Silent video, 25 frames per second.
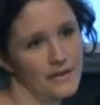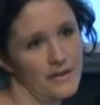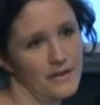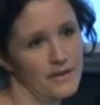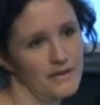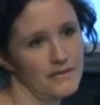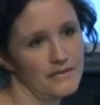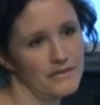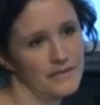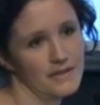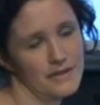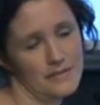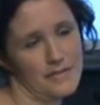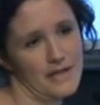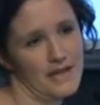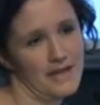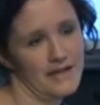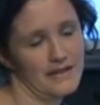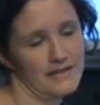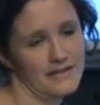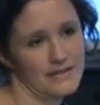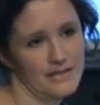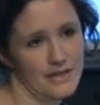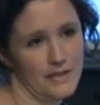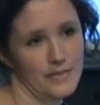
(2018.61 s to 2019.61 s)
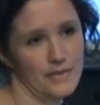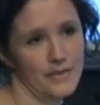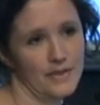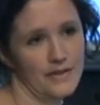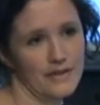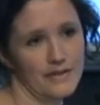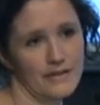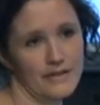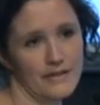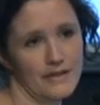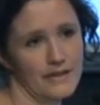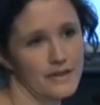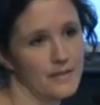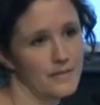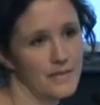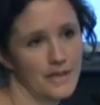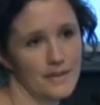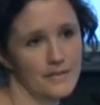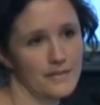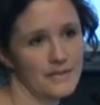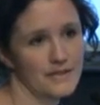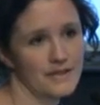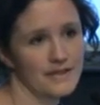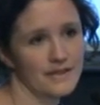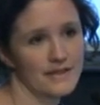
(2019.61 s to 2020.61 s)
of and about Shepparton and the
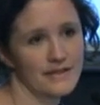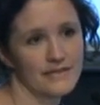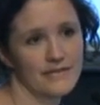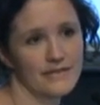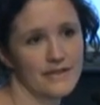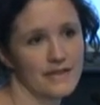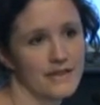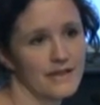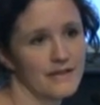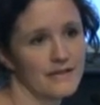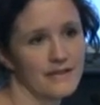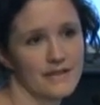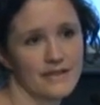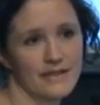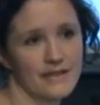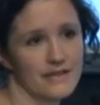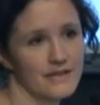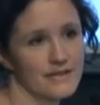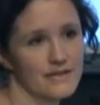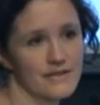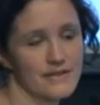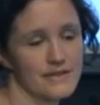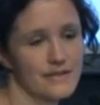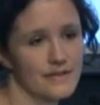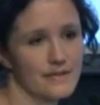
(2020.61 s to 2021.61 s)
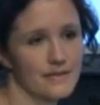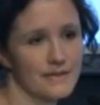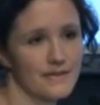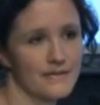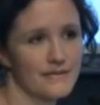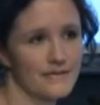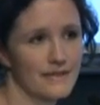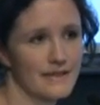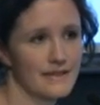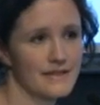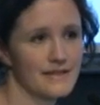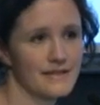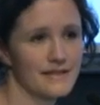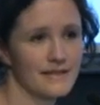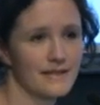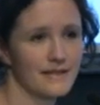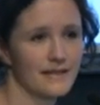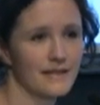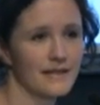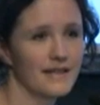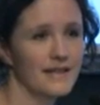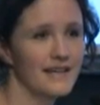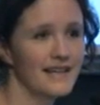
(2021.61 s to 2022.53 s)
people that live there and the issues that we're facing.